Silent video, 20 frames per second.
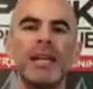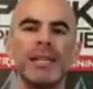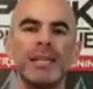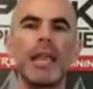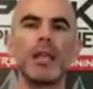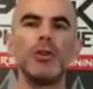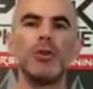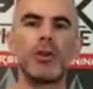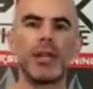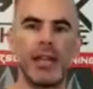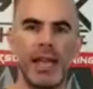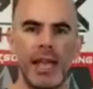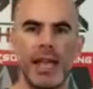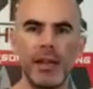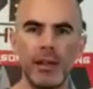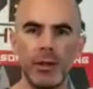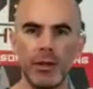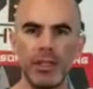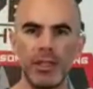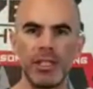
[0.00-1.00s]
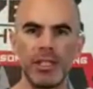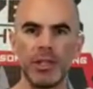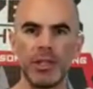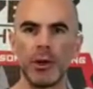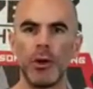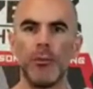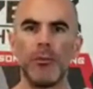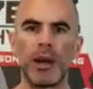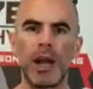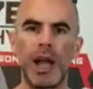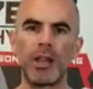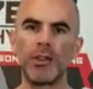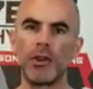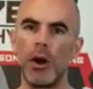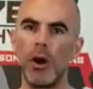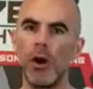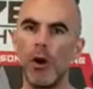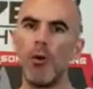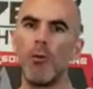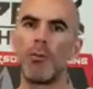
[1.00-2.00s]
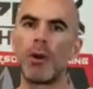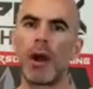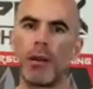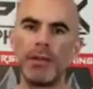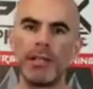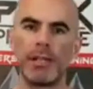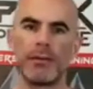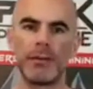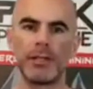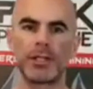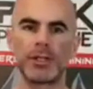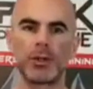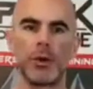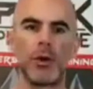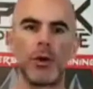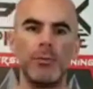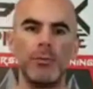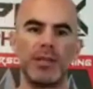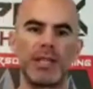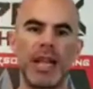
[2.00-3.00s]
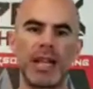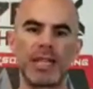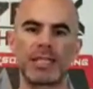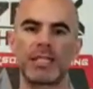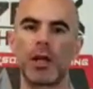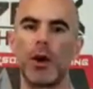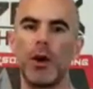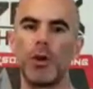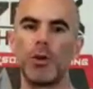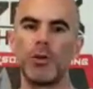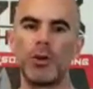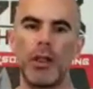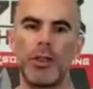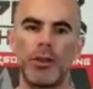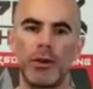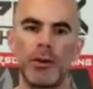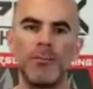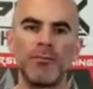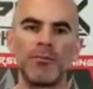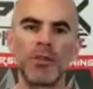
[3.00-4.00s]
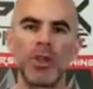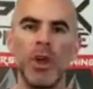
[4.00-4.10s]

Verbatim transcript: that you can handle the zero. But on your own, probably a different story, but that's a whole nother,